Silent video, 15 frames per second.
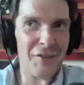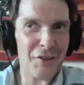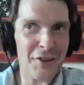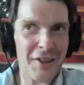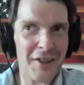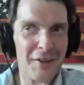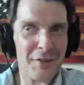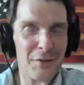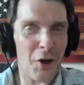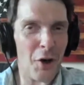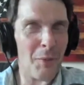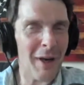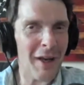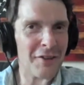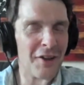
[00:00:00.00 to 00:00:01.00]
did. No,
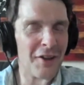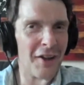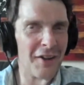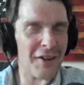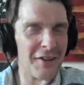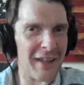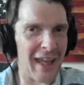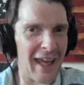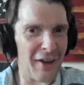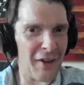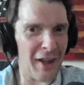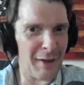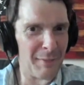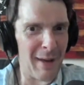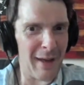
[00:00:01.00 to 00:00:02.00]
but I saw the
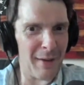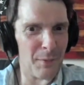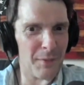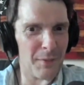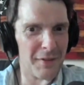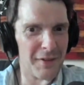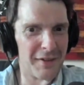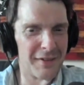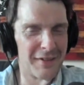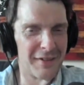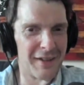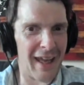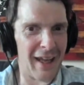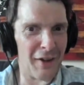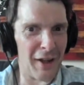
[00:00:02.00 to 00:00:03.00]
Cadillac Man.
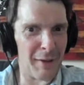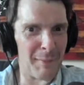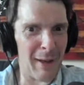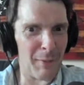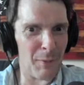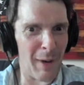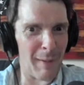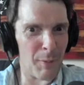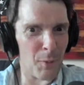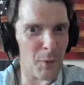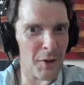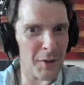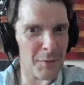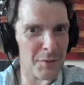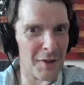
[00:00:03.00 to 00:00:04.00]
Cadillac Man, Robin
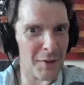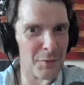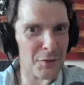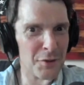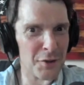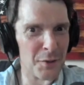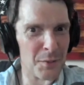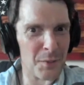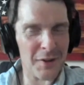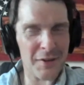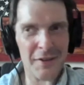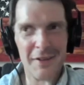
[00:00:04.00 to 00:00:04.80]
Williams. That was a good one.